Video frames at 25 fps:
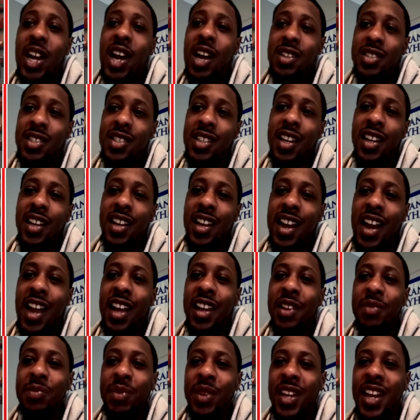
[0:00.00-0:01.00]
I'll say that. I
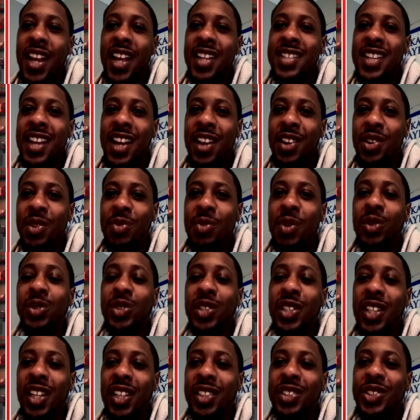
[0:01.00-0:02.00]
give me that title, the
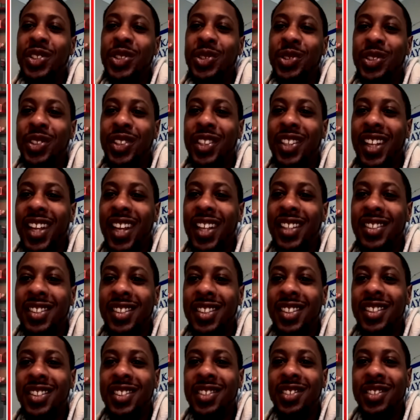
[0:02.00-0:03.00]
most clutch shooter in Kansas
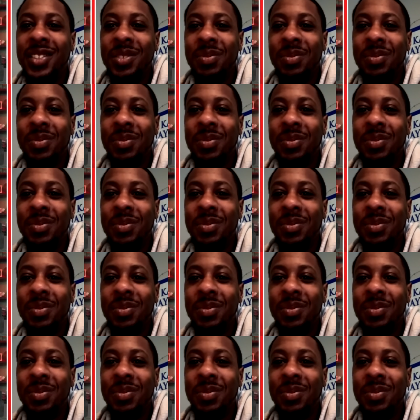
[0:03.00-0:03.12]
history. I